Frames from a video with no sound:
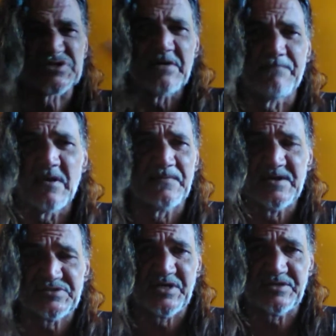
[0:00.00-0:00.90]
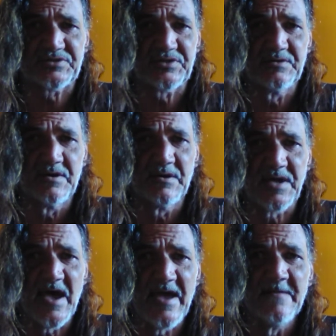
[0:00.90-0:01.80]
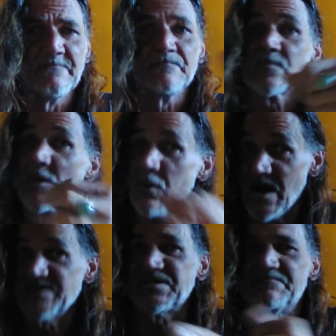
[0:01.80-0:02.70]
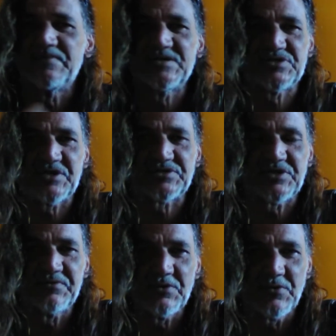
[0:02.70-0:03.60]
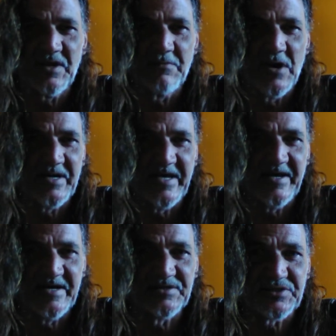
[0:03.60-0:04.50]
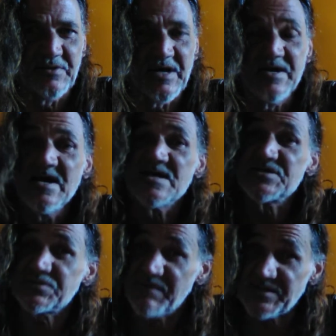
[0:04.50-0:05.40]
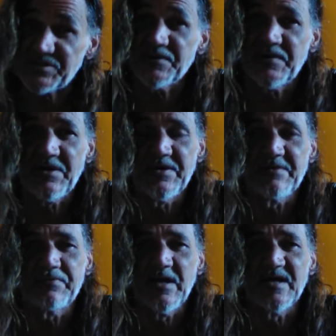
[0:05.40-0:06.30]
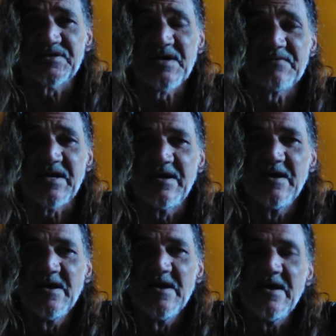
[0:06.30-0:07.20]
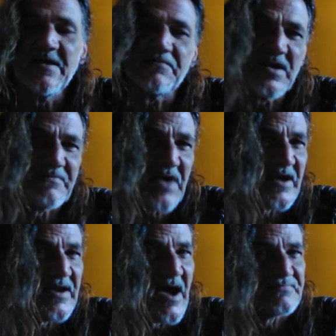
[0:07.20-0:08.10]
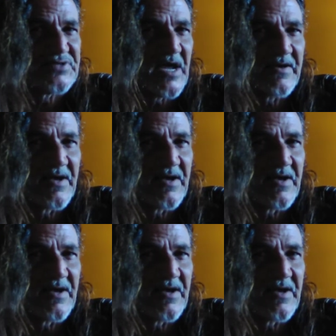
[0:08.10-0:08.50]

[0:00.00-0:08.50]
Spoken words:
simple physics. Okay? Quantum physics, if you really want to get into it, special theory of relativity. If we've got an object